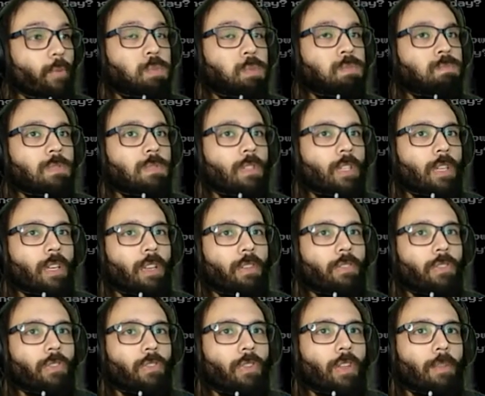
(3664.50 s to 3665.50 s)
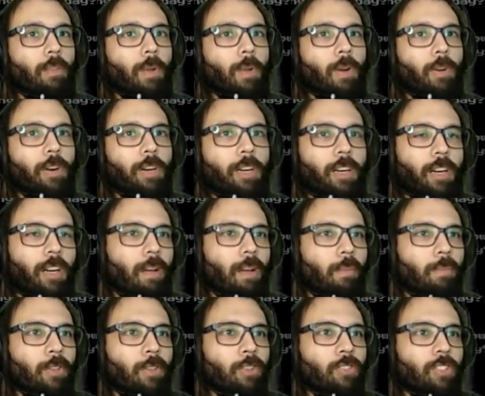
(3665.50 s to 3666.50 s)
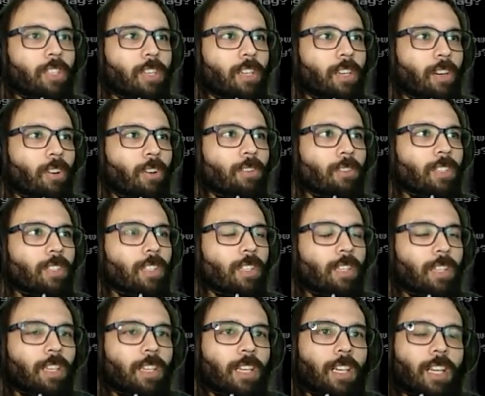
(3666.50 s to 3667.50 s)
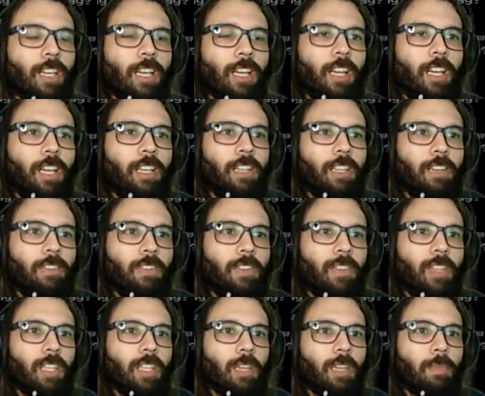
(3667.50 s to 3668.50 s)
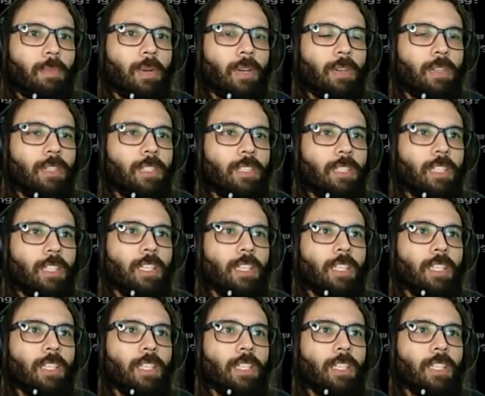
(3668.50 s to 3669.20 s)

I didn't thought about her. I'm using her constantly. Didn't even think about it.